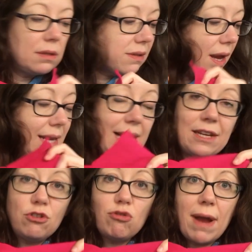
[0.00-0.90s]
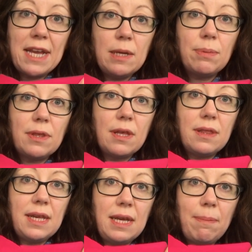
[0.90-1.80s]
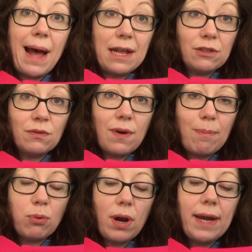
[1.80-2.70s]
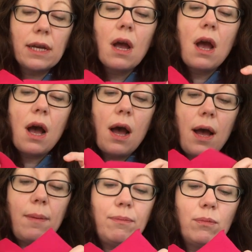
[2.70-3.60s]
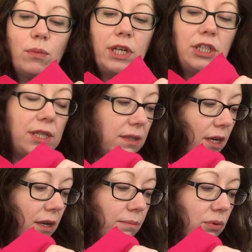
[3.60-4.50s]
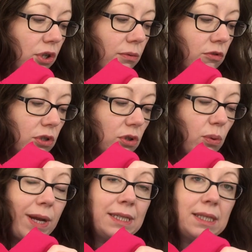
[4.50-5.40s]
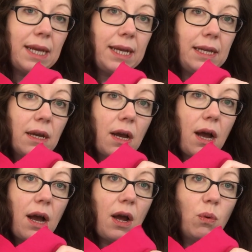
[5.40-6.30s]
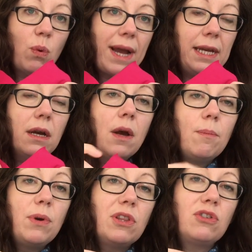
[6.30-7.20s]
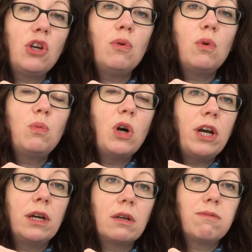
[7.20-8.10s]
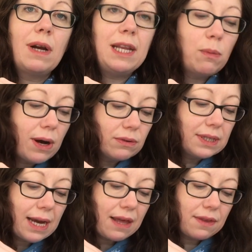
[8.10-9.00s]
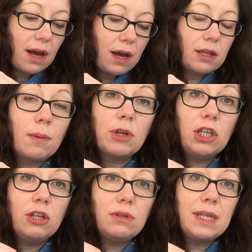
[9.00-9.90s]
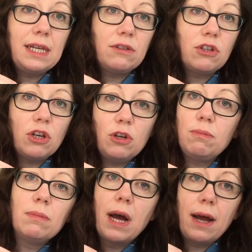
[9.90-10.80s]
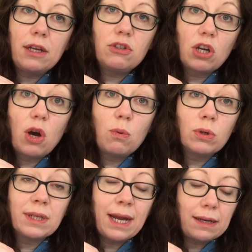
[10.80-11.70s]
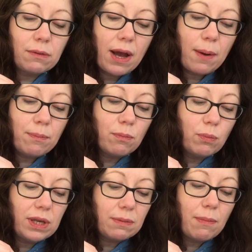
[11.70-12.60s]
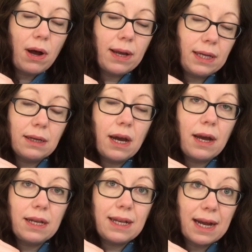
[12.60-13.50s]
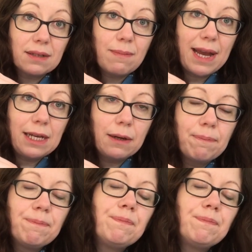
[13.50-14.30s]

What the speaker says: slightly less drape than the patterned fabric, which is a 220 weight, but the two will work really well together, I'm going to use these two to coordinate with my next make.